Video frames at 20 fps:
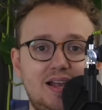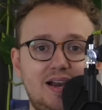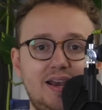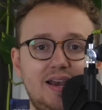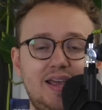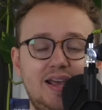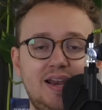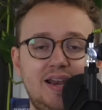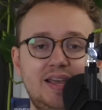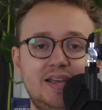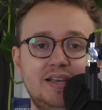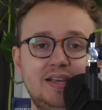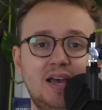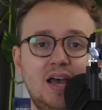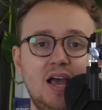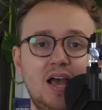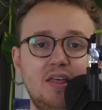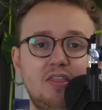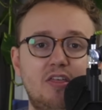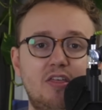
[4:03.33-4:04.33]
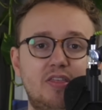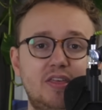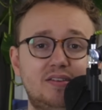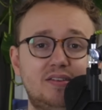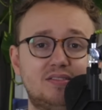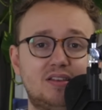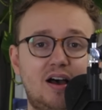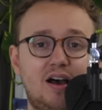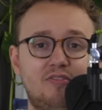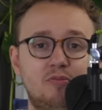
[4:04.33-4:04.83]
clearly that
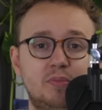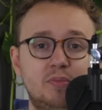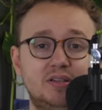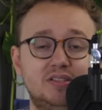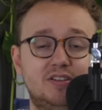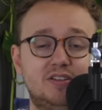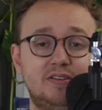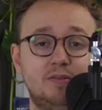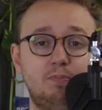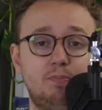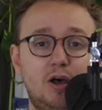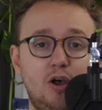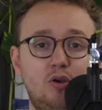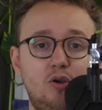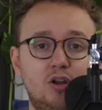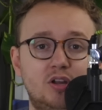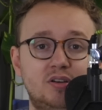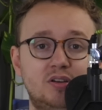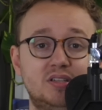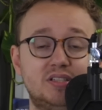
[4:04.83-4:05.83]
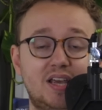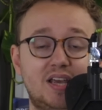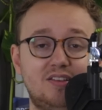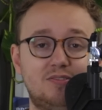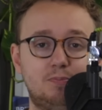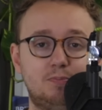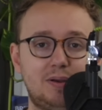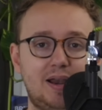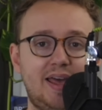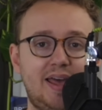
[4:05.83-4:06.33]
this government in Poland is
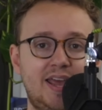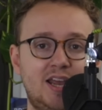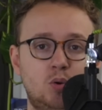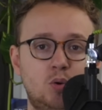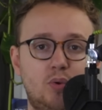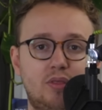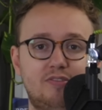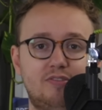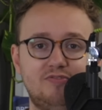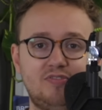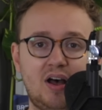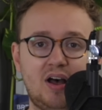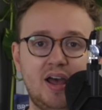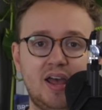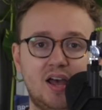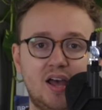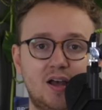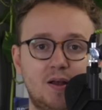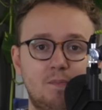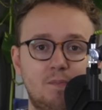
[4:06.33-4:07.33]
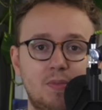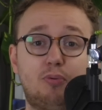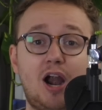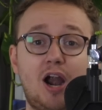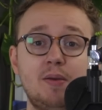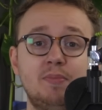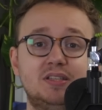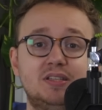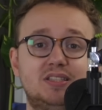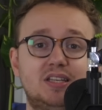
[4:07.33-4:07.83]
playing with fire.
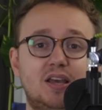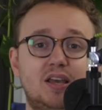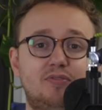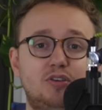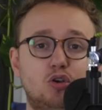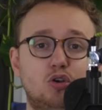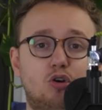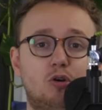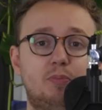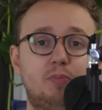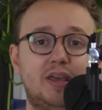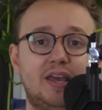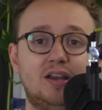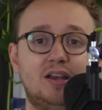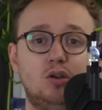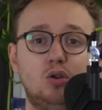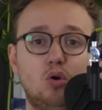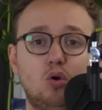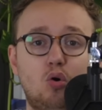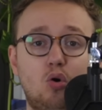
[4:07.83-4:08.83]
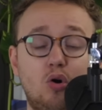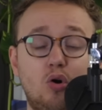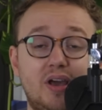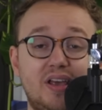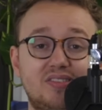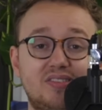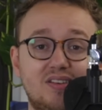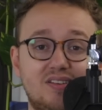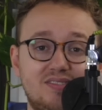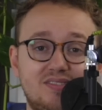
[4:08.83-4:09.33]
Primacy of European law
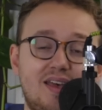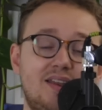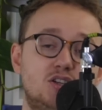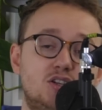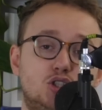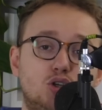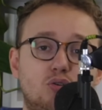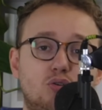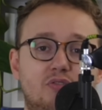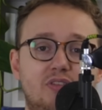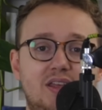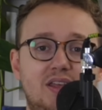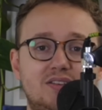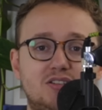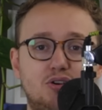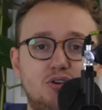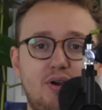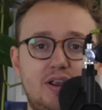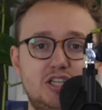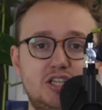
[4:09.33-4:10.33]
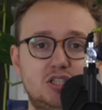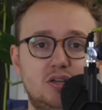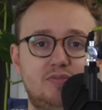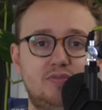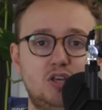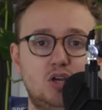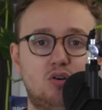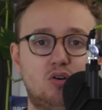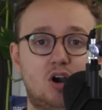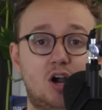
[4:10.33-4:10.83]
is essential for the integration of
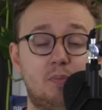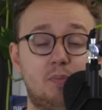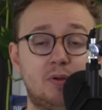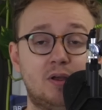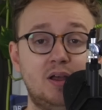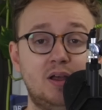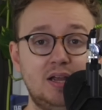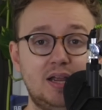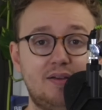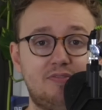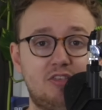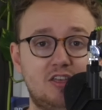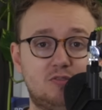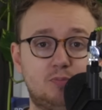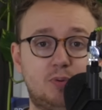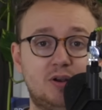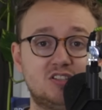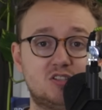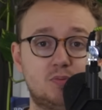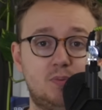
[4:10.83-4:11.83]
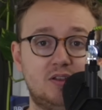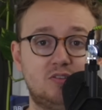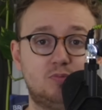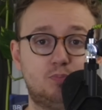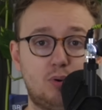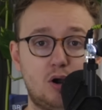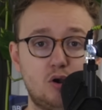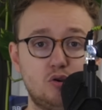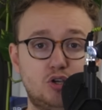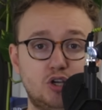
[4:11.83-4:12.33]
Europe. If this principle is
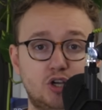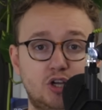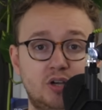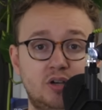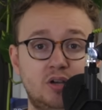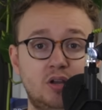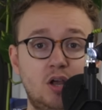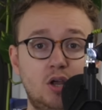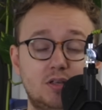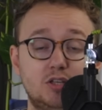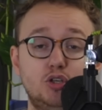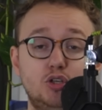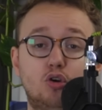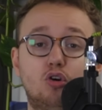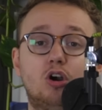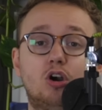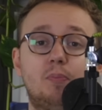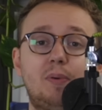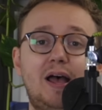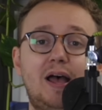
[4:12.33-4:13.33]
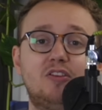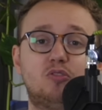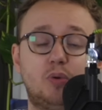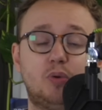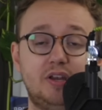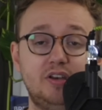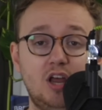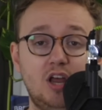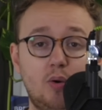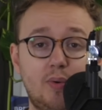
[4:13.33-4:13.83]
broken, Europe as
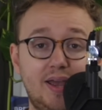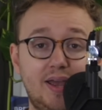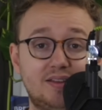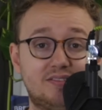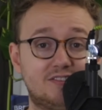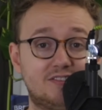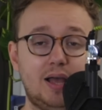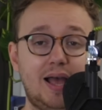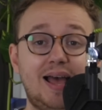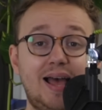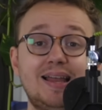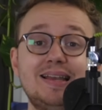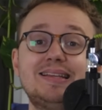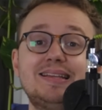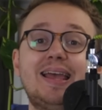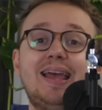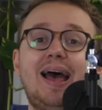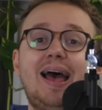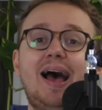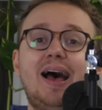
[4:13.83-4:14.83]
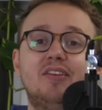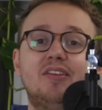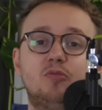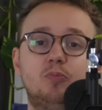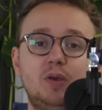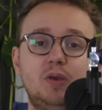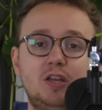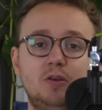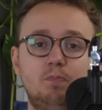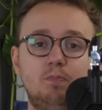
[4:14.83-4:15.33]
we know it, and it has
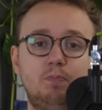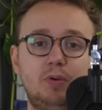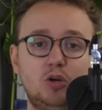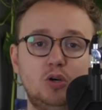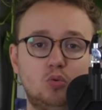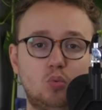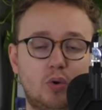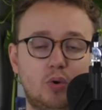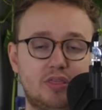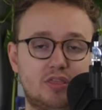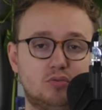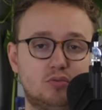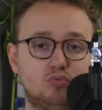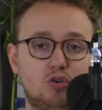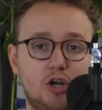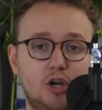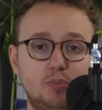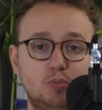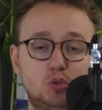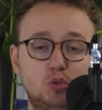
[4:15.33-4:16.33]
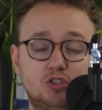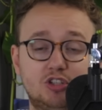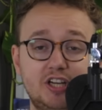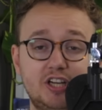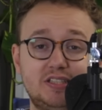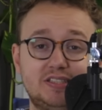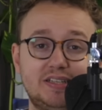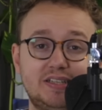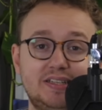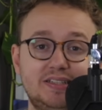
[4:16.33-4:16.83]
been built with the Rome
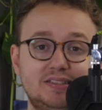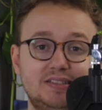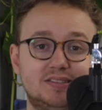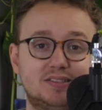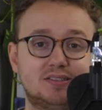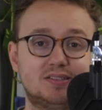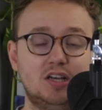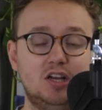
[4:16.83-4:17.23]
treaties,